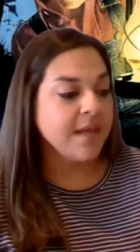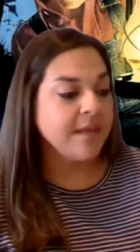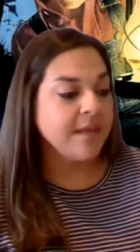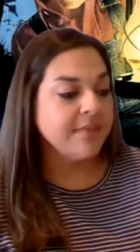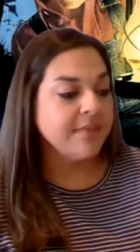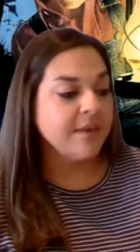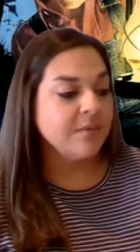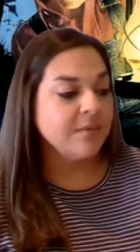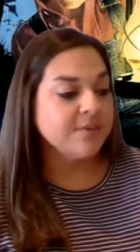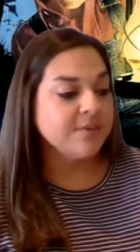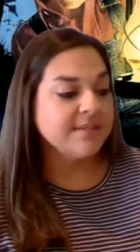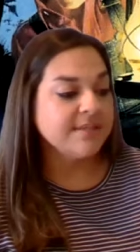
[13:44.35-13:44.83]

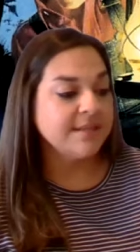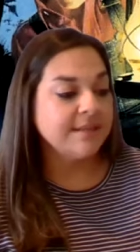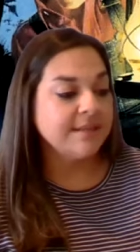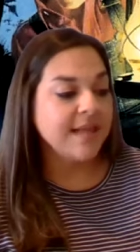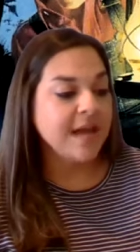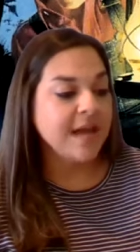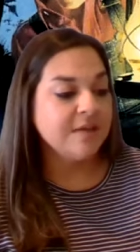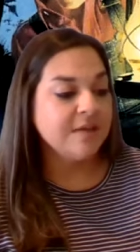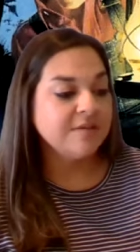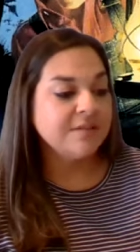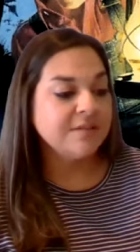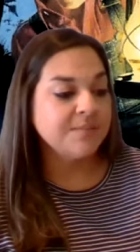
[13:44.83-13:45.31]
There was a
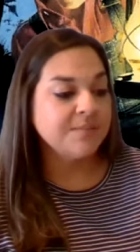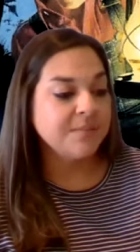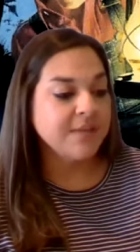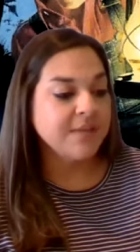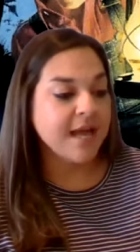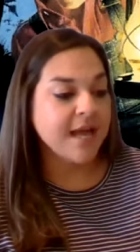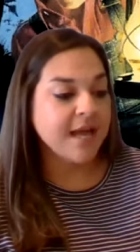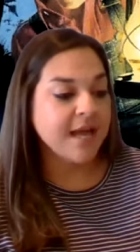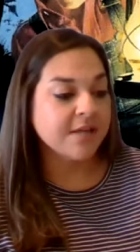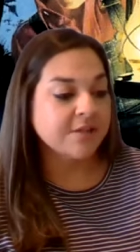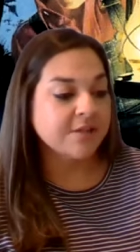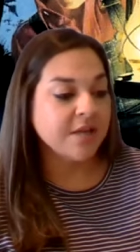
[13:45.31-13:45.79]
loud
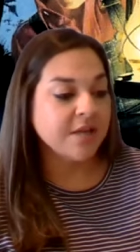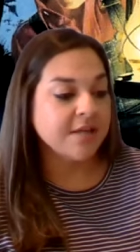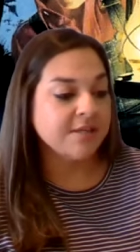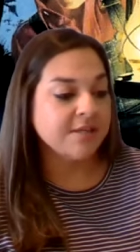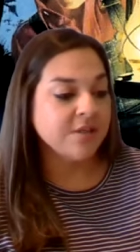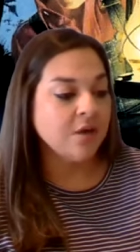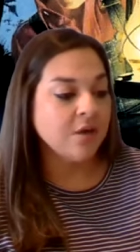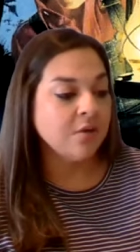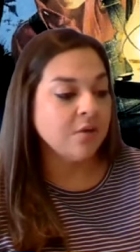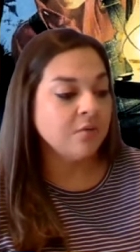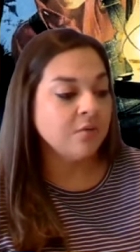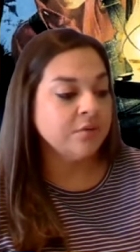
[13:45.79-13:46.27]
splash. I
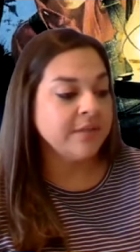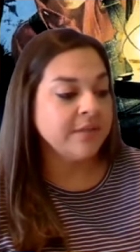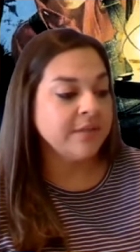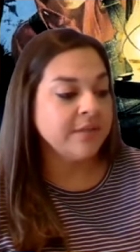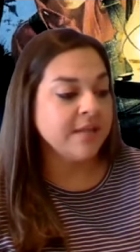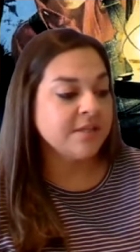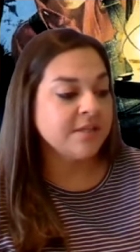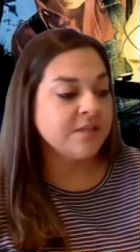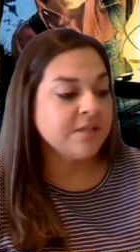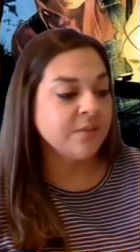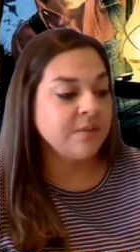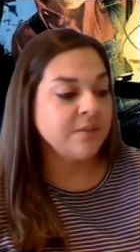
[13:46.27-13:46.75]
saw old
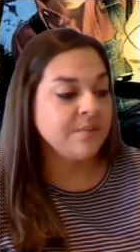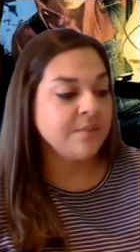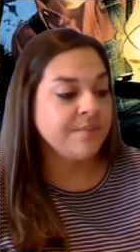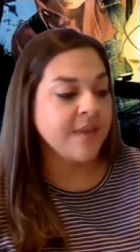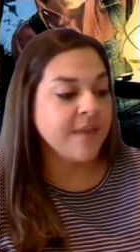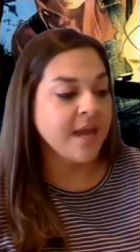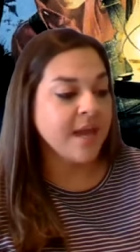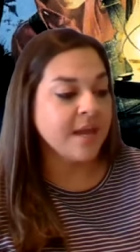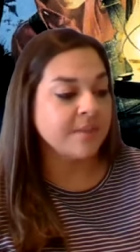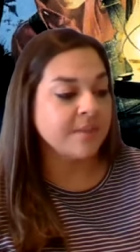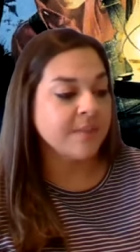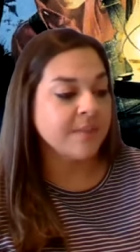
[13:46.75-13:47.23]
Dan swimming
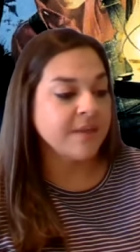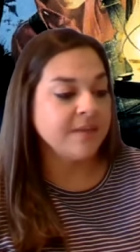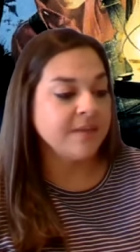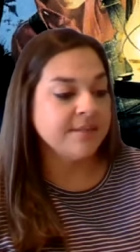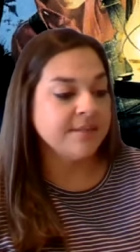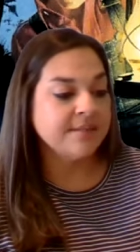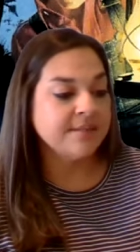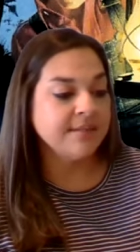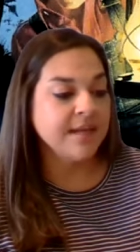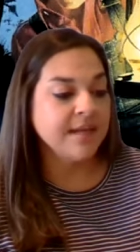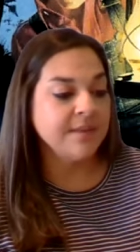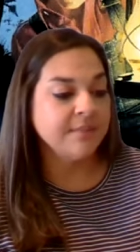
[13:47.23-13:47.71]
back. By
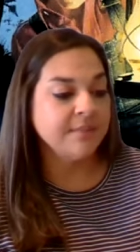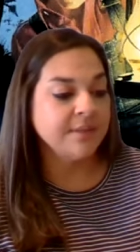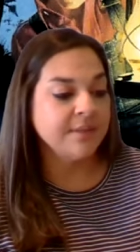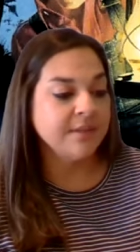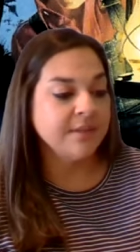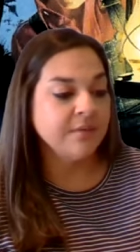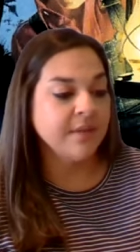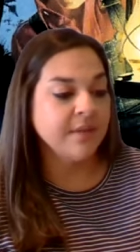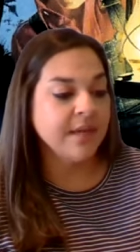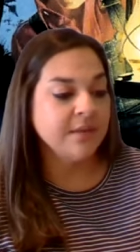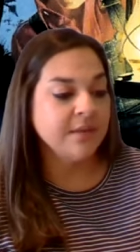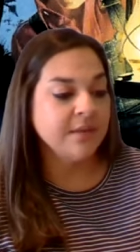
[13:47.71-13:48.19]
this time,
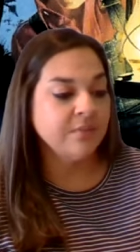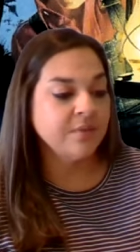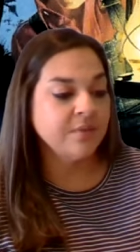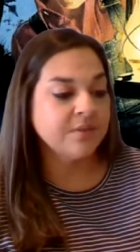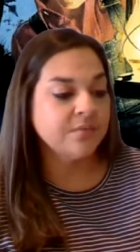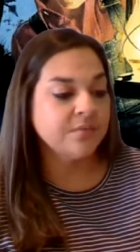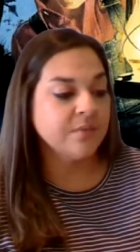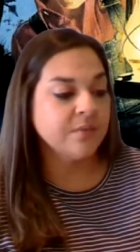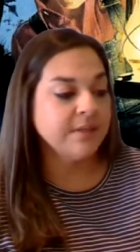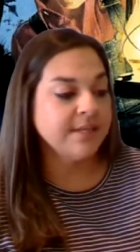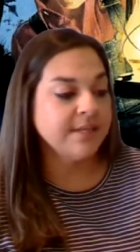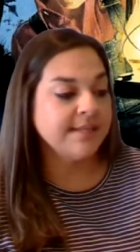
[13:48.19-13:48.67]
little Anne
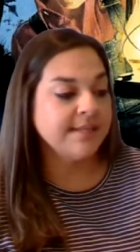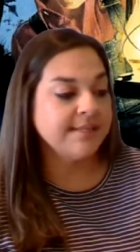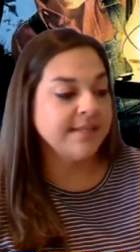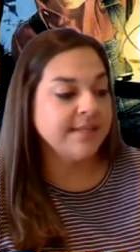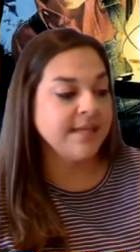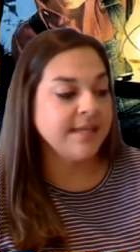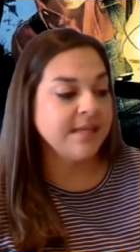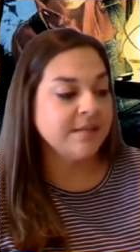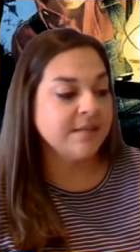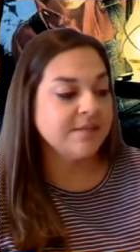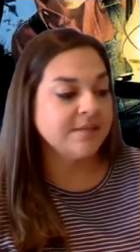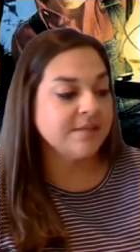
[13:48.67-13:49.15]
was really
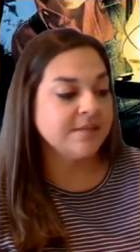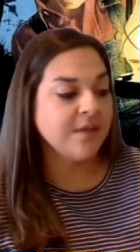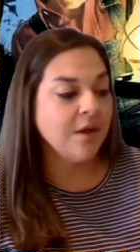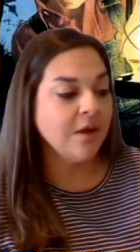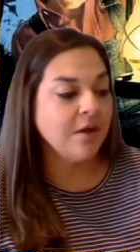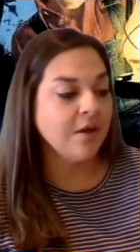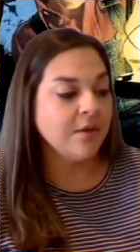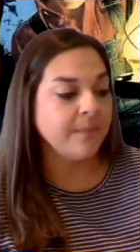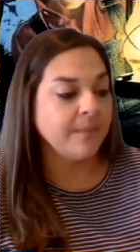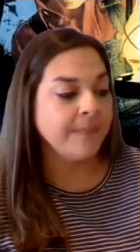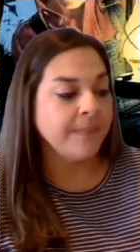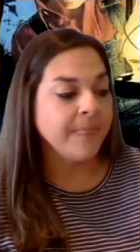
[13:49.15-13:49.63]
singing a
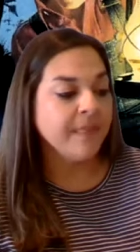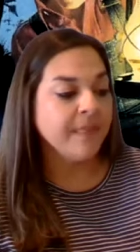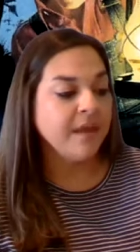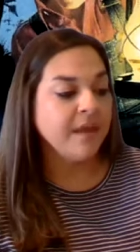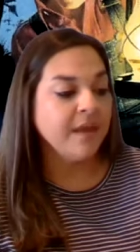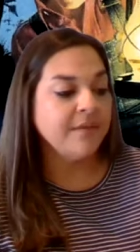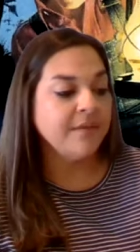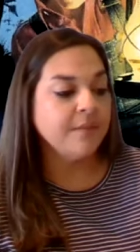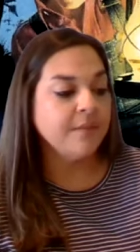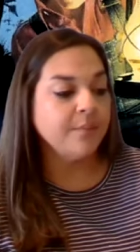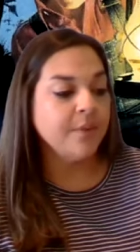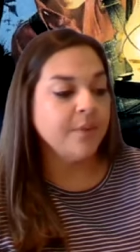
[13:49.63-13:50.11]
song.
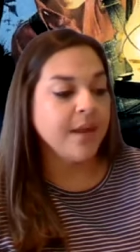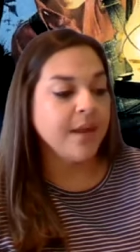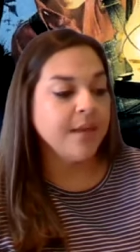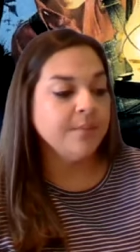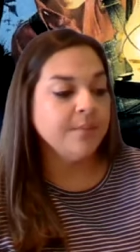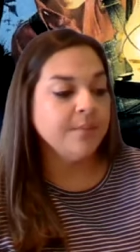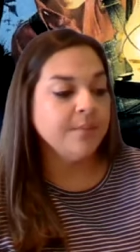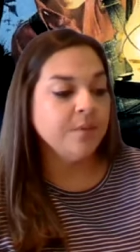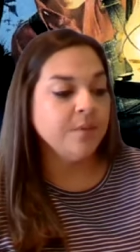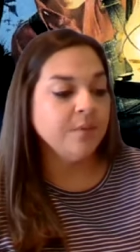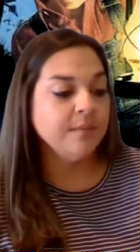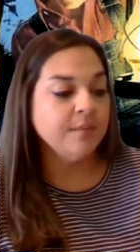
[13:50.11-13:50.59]
In the bright
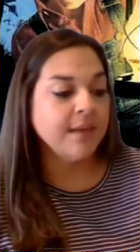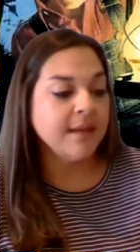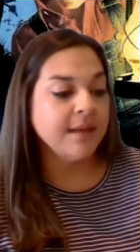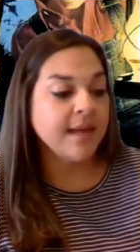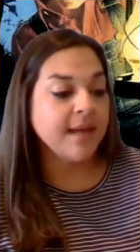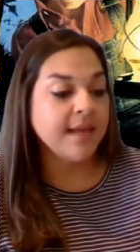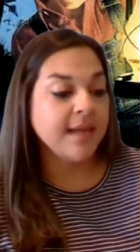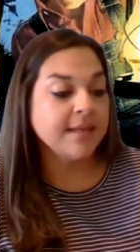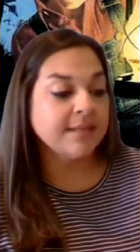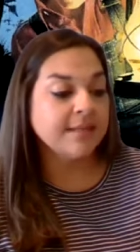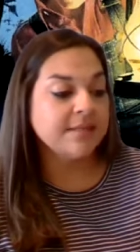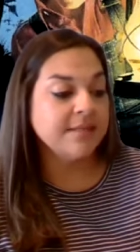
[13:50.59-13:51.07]
moonlight,
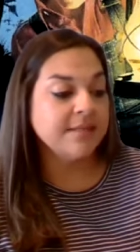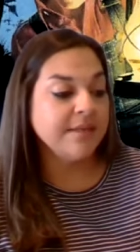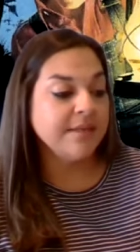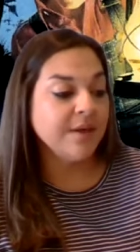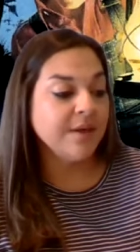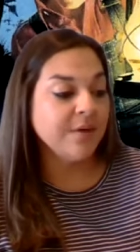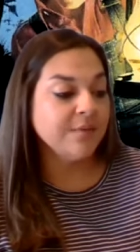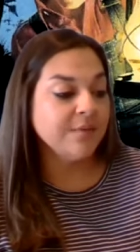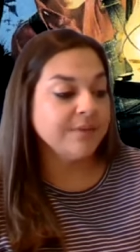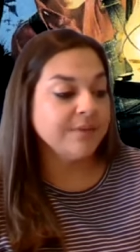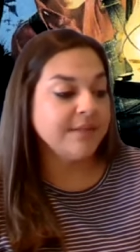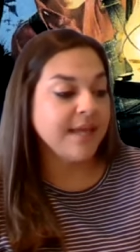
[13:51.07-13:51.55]
I could see
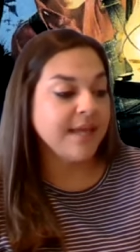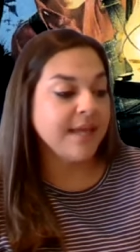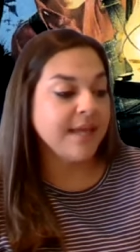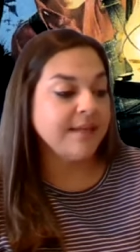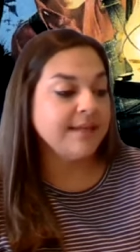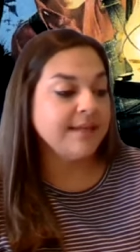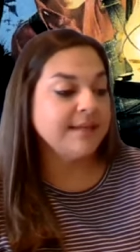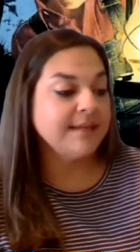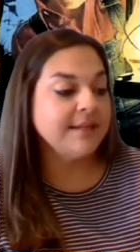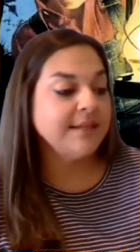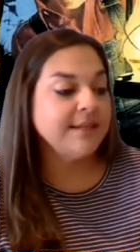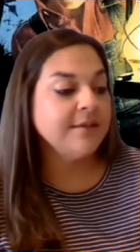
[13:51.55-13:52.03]
old
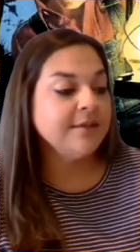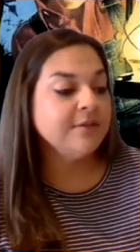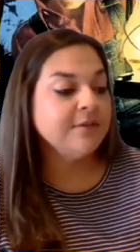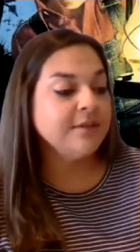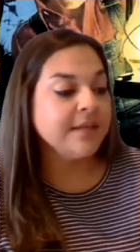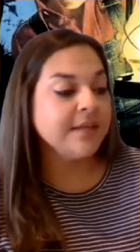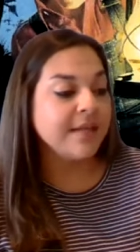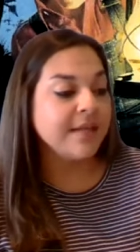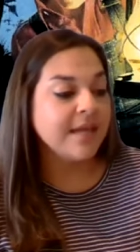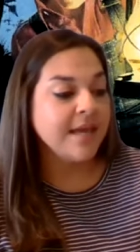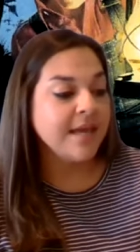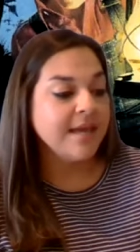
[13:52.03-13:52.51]
Dan
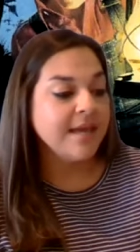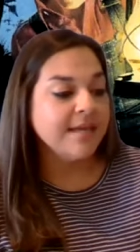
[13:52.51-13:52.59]
clearly.